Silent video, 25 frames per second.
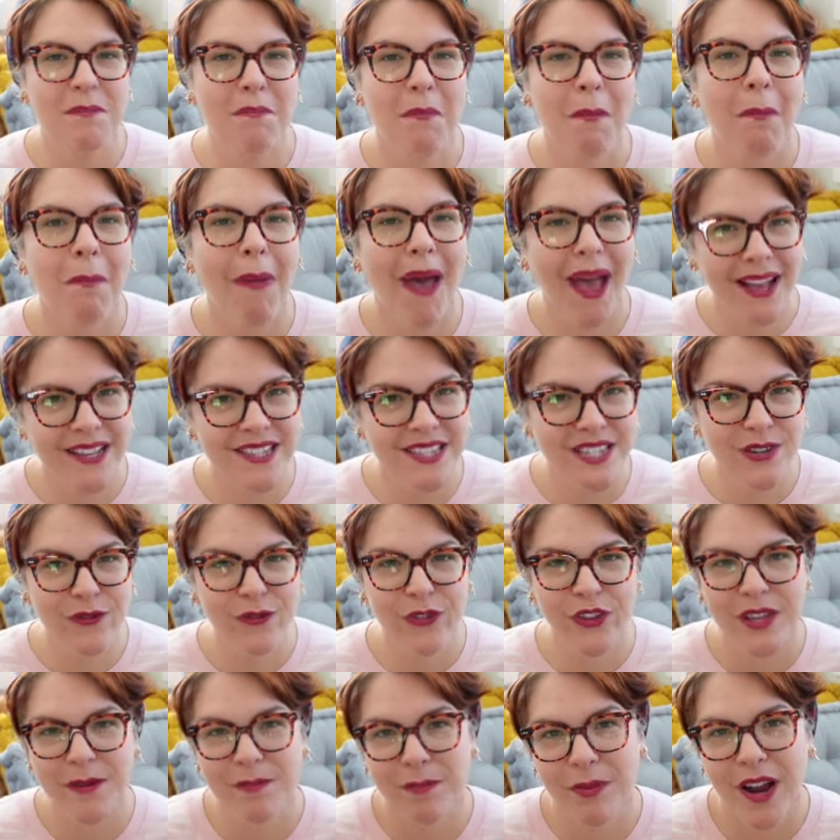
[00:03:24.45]

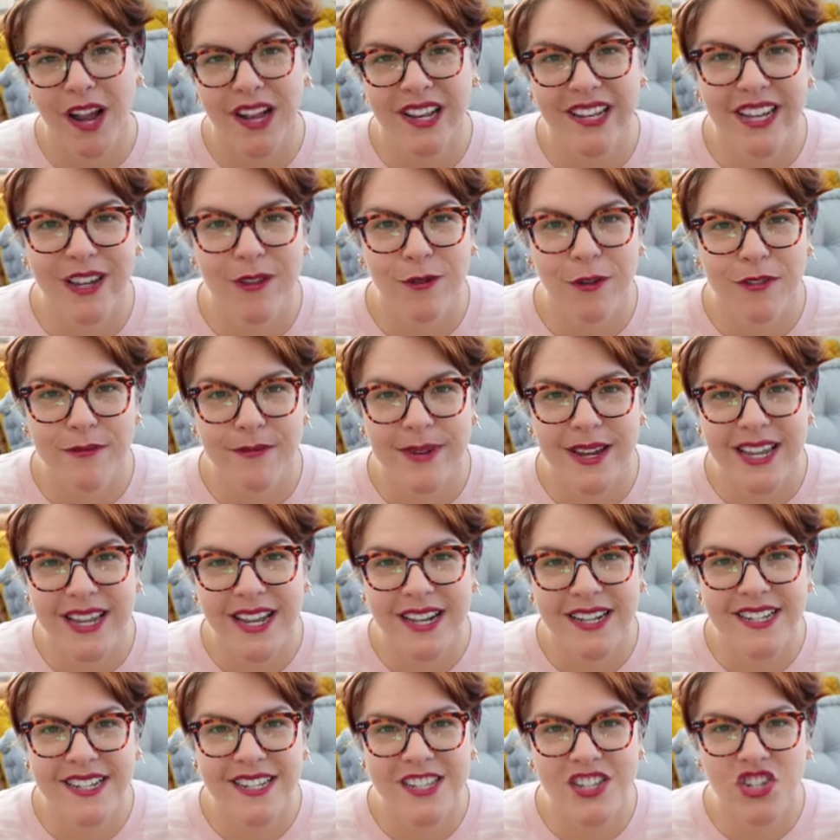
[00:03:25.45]
massively pregnant with my
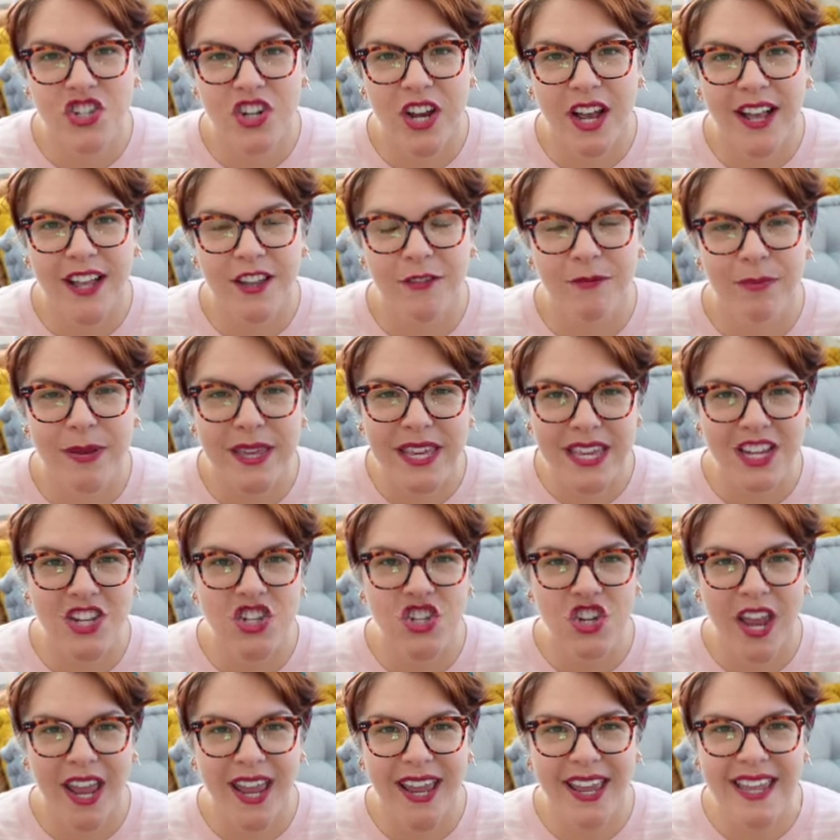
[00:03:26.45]
youngest child,
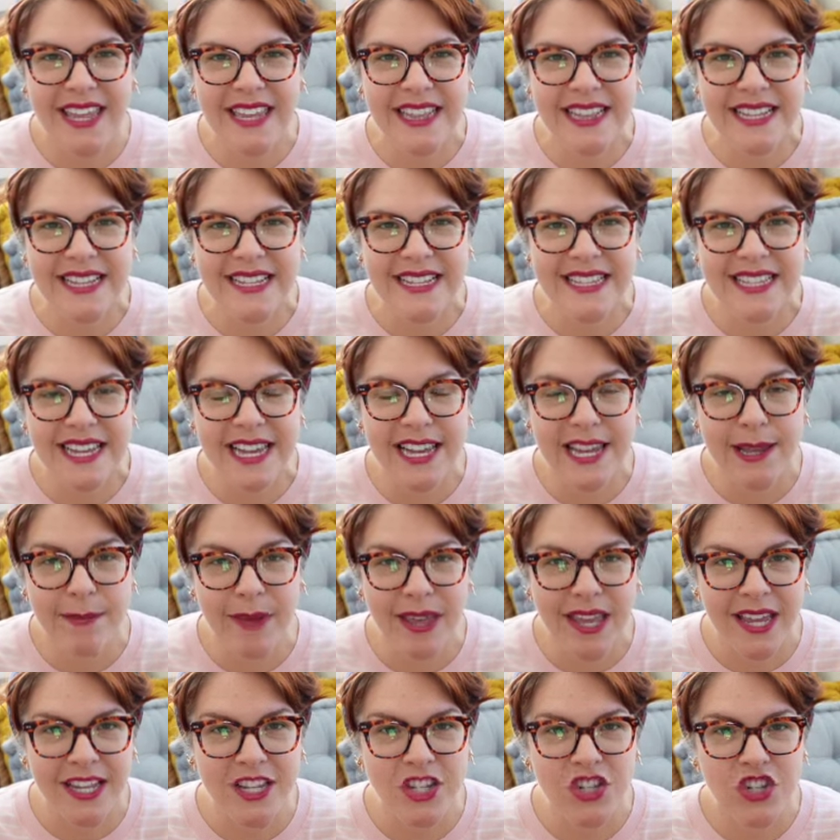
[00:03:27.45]
PJ, in this
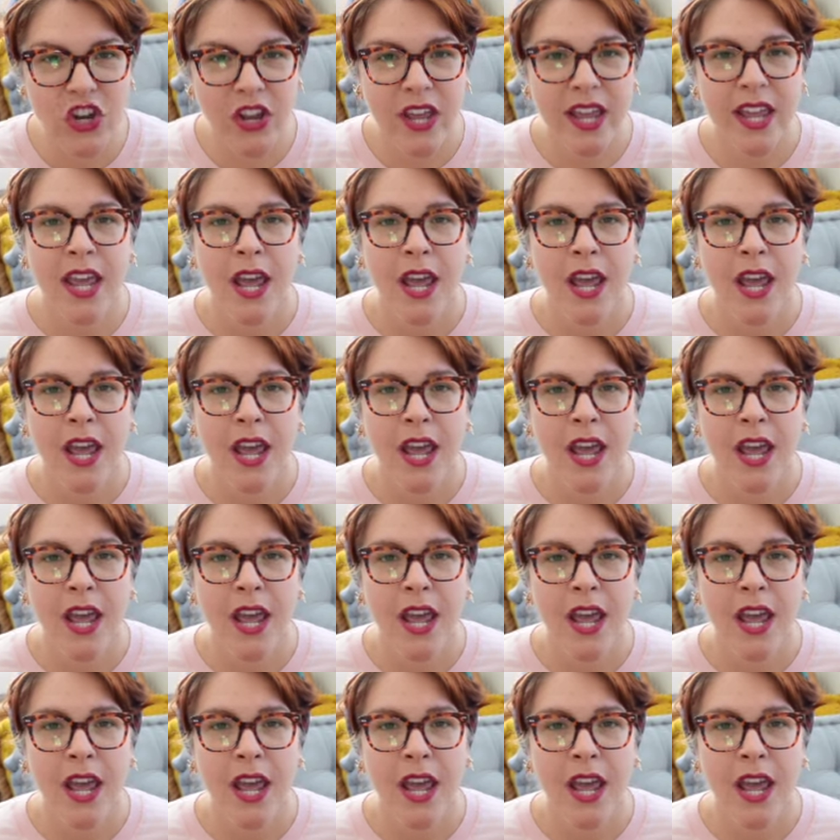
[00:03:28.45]
image.